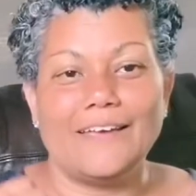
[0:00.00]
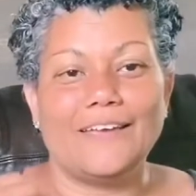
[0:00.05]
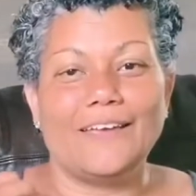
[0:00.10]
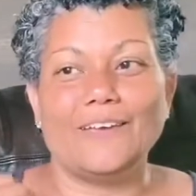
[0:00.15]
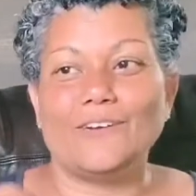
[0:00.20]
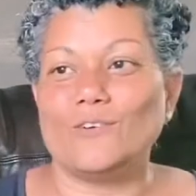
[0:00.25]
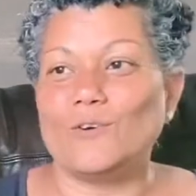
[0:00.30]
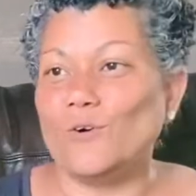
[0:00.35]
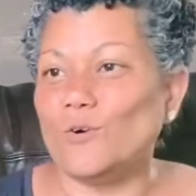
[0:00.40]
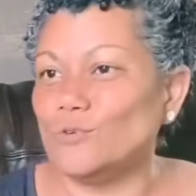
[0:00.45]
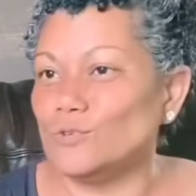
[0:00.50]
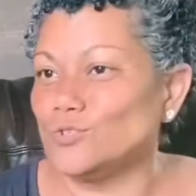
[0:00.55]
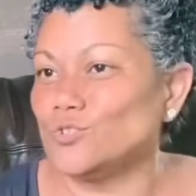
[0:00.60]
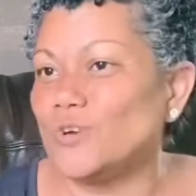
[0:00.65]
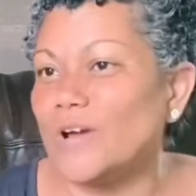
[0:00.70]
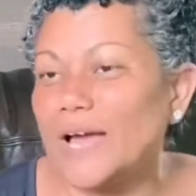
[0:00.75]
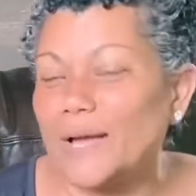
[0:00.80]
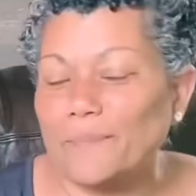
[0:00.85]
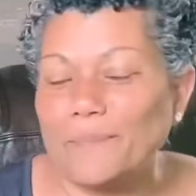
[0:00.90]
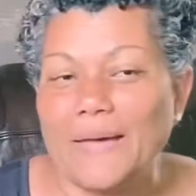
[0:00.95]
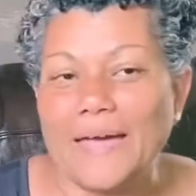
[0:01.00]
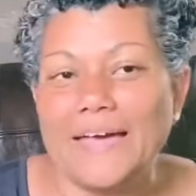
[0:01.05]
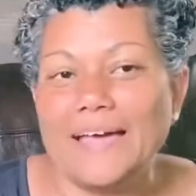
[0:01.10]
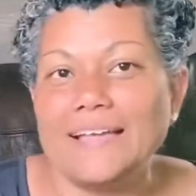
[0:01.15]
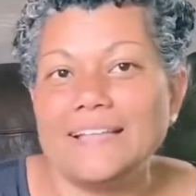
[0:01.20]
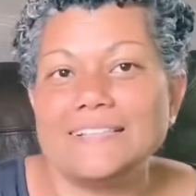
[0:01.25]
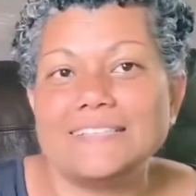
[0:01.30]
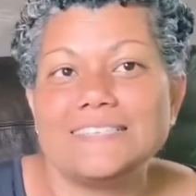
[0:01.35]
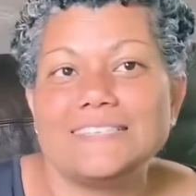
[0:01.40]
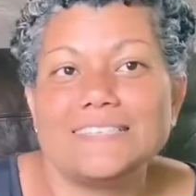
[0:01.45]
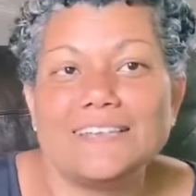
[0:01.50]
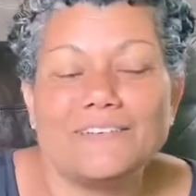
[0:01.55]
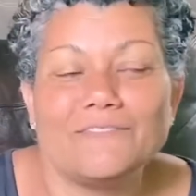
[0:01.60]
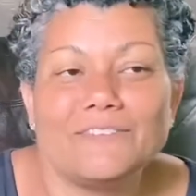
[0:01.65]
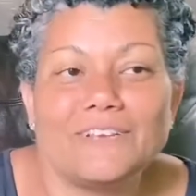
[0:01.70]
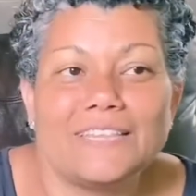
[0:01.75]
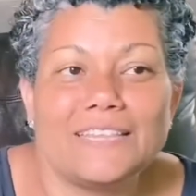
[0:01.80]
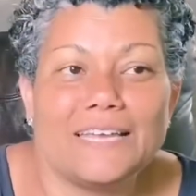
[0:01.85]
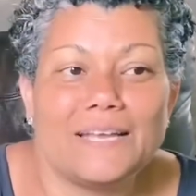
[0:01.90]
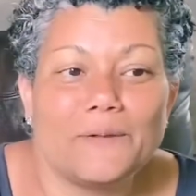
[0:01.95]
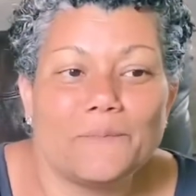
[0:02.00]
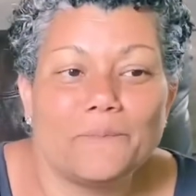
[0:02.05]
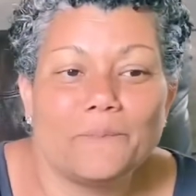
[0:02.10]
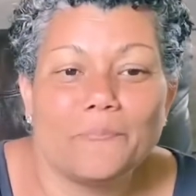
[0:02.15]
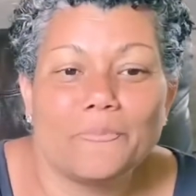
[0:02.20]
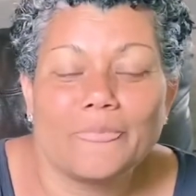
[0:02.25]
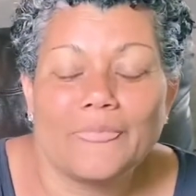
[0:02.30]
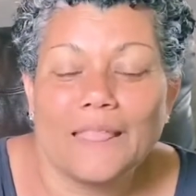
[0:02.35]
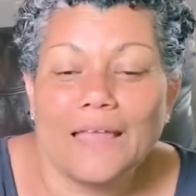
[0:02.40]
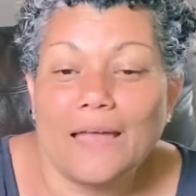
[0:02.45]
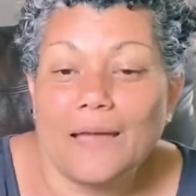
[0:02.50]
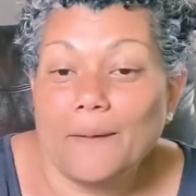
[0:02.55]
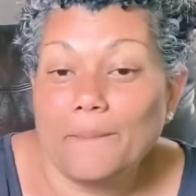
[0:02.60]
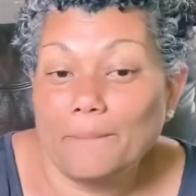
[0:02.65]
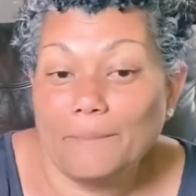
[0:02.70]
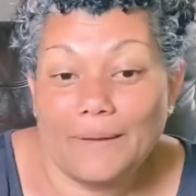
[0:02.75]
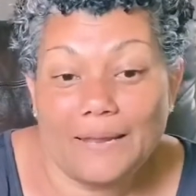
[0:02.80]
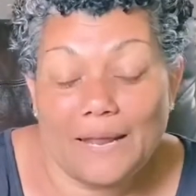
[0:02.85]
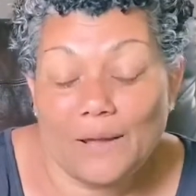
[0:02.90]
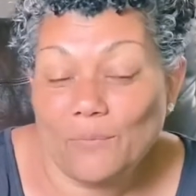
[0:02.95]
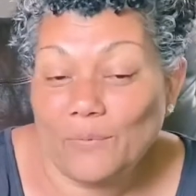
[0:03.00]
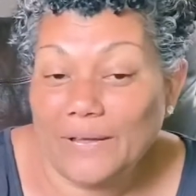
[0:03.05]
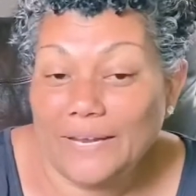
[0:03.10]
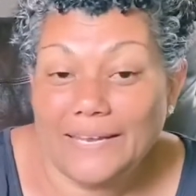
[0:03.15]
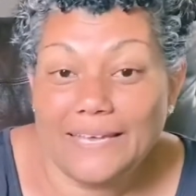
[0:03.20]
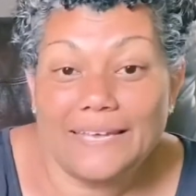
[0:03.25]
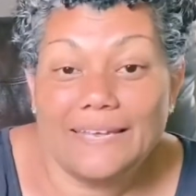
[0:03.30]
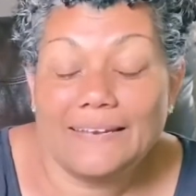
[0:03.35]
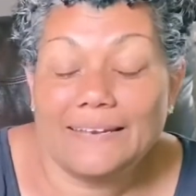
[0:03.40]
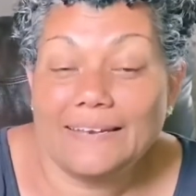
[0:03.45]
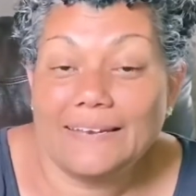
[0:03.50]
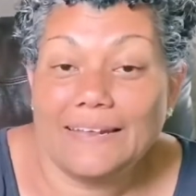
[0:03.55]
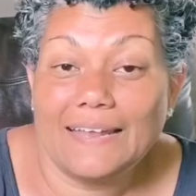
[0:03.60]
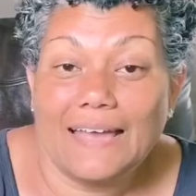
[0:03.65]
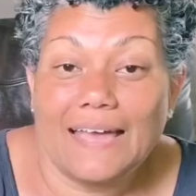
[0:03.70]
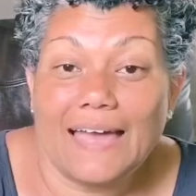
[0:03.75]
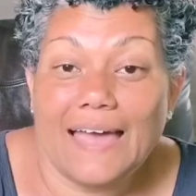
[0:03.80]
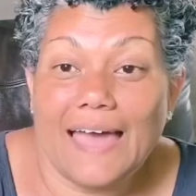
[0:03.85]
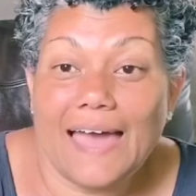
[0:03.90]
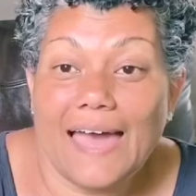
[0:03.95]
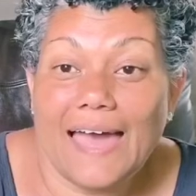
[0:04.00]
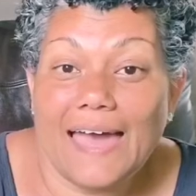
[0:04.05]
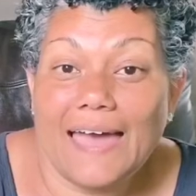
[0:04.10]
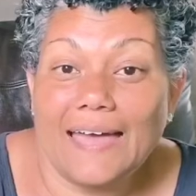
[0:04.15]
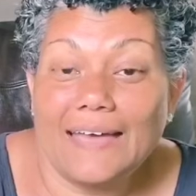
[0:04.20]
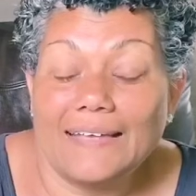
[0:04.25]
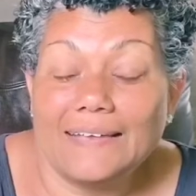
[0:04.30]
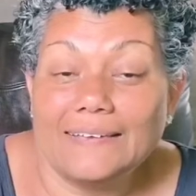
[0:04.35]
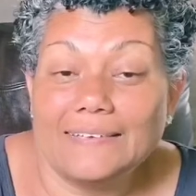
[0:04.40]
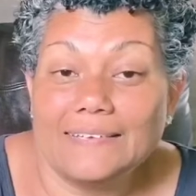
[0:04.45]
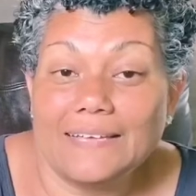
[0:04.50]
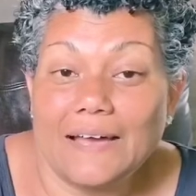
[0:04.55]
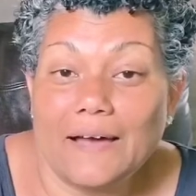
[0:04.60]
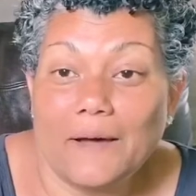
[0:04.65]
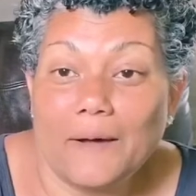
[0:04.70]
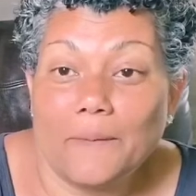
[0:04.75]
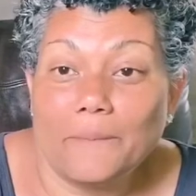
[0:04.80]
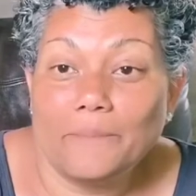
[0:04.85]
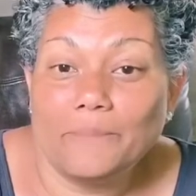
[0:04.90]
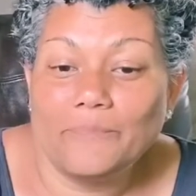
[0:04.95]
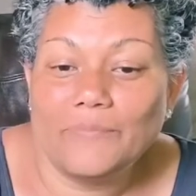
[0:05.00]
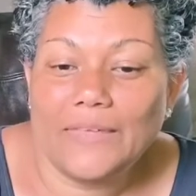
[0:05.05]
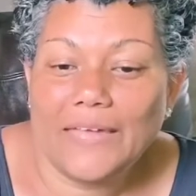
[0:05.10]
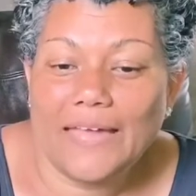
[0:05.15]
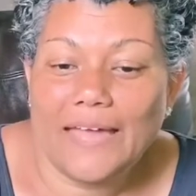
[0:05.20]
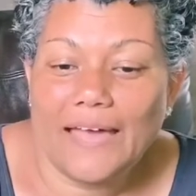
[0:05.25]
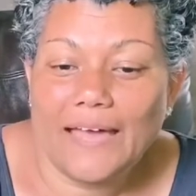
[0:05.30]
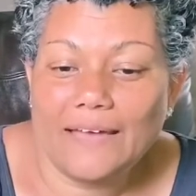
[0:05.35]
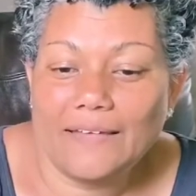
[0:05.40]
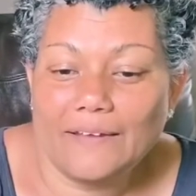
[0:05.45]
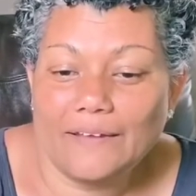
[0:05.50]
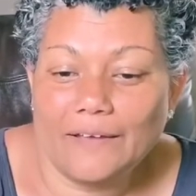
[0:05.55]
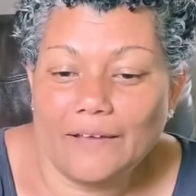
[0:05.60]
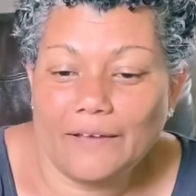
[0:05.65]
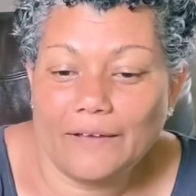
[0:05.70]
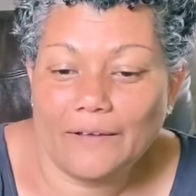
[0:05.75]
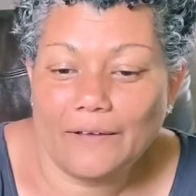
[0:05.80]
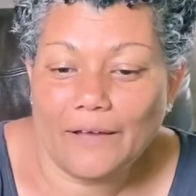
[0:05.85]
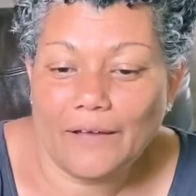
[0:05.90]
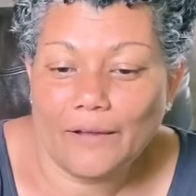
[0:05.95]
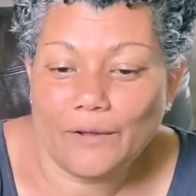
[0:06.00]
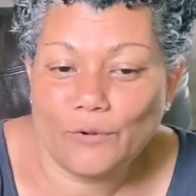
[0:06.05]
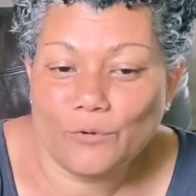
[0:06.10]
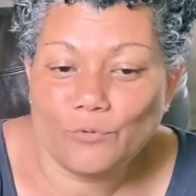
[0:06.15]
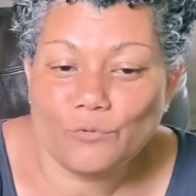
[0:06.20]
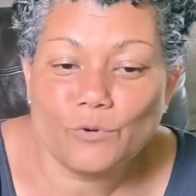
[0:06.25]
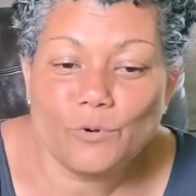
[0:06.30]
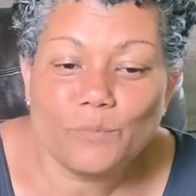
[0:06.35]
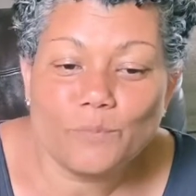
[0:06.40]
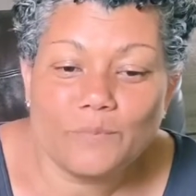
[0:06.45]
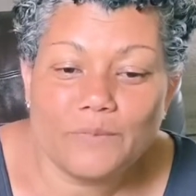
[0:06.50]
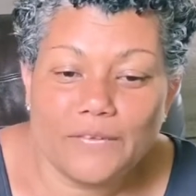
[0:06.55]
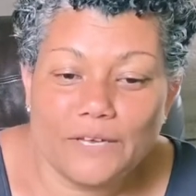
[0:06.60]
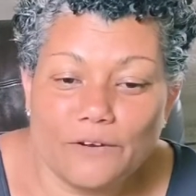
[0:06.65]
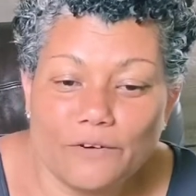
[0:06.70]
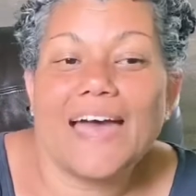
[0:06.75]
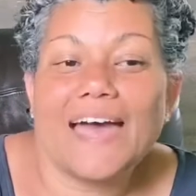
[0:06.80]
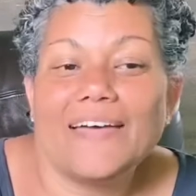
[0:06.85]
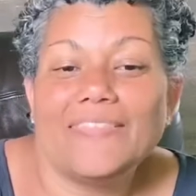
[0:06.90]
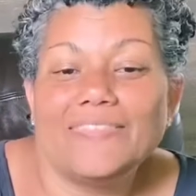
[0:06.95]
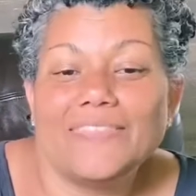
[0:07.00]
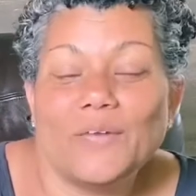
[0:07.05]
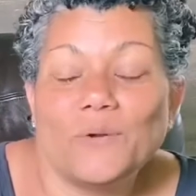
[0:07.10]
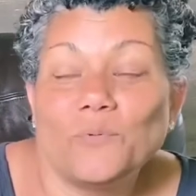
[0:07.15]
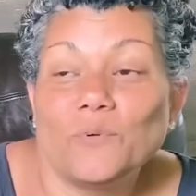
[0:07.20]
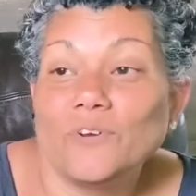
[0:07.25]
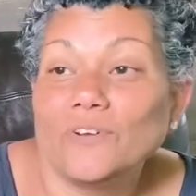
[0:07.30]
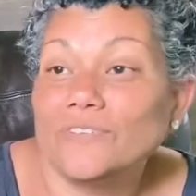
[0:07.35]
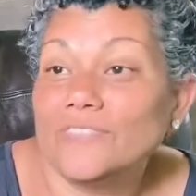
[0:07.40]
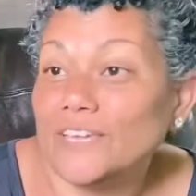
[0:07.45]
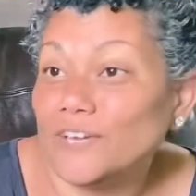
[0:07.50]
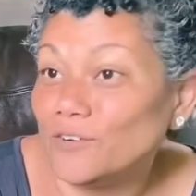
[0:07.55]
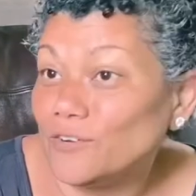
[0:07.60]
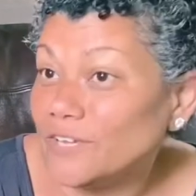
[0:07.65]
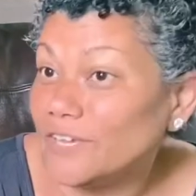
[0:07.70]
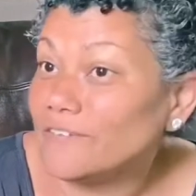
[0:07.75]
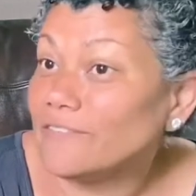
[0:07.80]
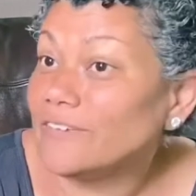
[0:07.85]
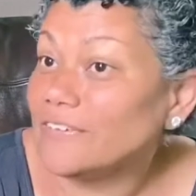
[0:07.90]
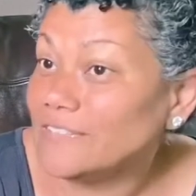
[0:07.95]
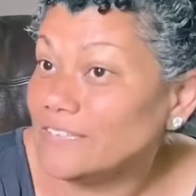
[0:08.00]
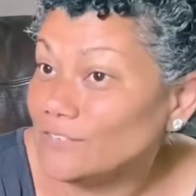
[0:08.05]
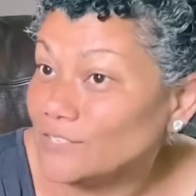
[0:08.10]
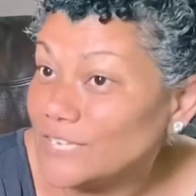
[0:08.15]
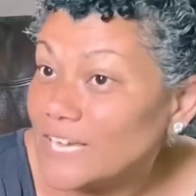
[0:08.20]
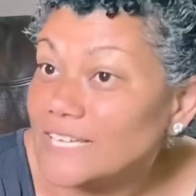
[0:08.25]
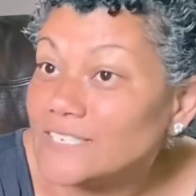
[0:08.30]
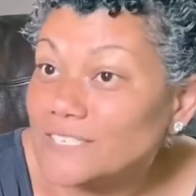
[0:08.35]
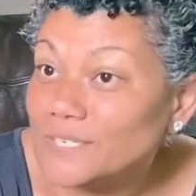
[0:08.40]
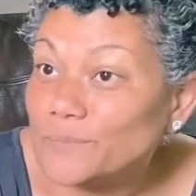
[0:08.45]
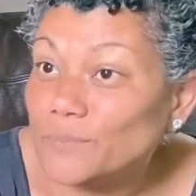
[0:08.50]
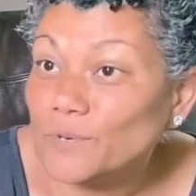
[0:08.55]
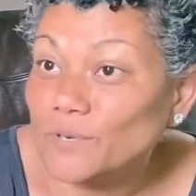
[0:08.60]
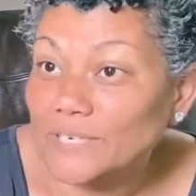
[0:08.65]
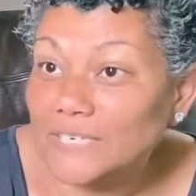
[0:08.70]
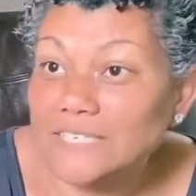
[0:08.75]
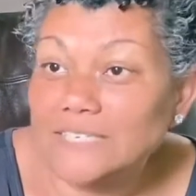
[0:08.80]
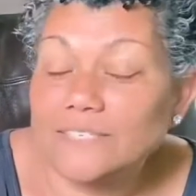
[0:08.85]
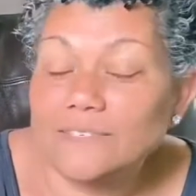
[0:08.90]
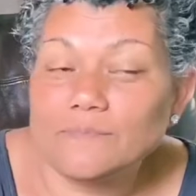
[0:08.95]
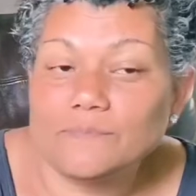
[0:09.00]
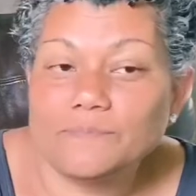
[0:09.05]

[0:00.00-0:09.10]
old track pants and everything. But I went in, and they had a group there, and they were there giving their testimonies.